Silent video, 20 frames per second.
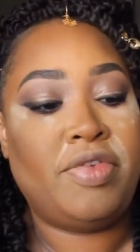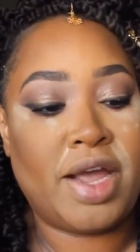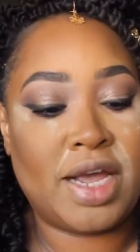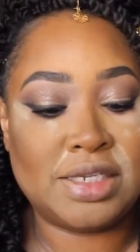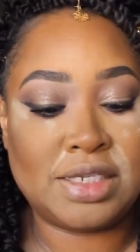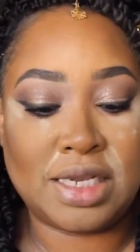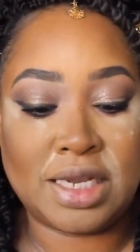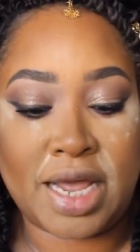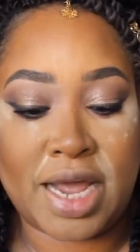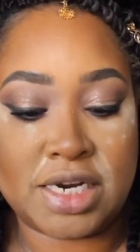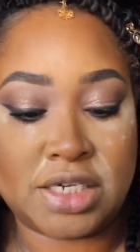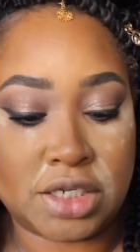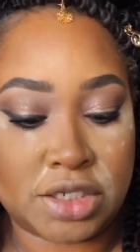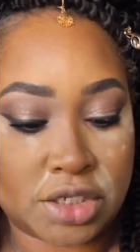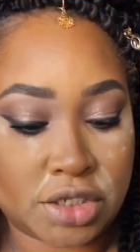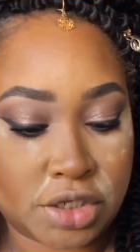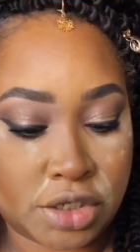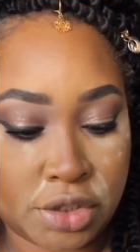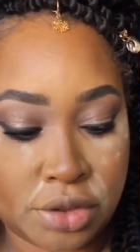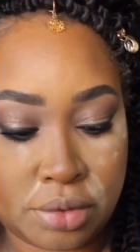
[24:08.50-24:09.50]
has lashes
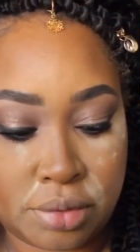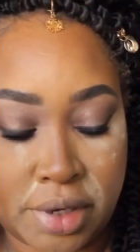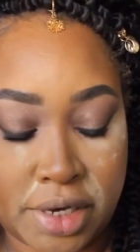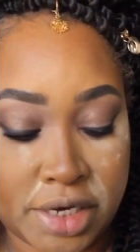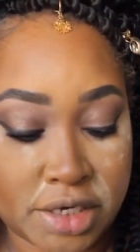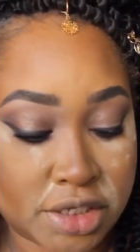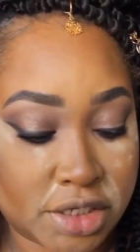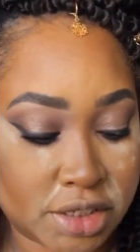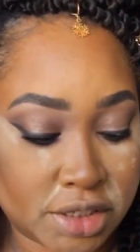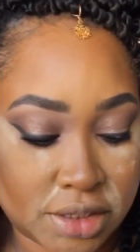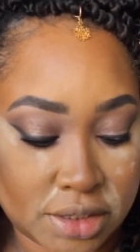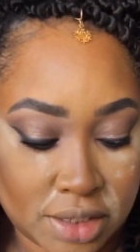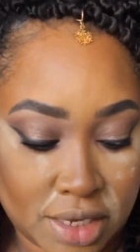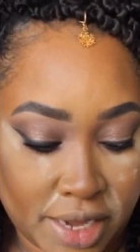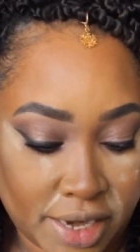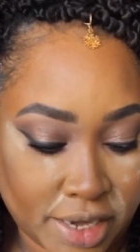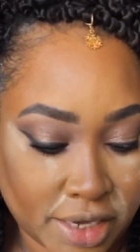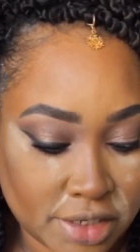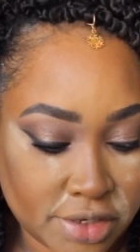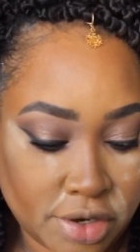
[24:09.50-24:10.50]
too. It's just
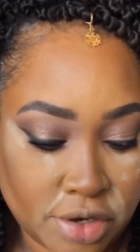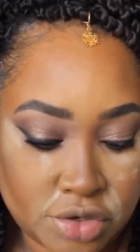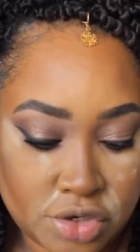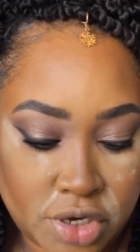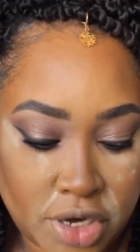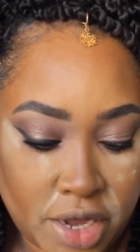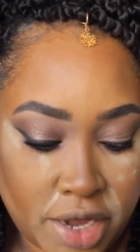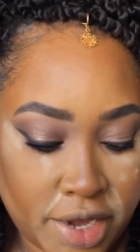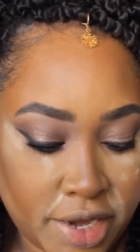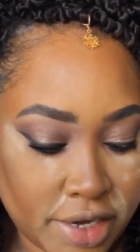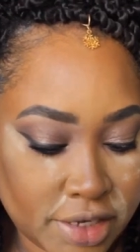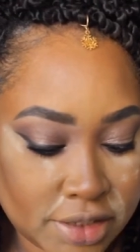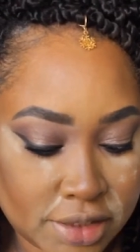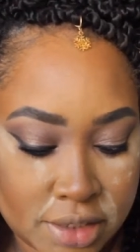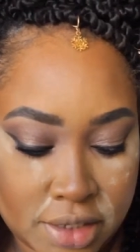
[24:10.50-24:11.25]
like I told you guys,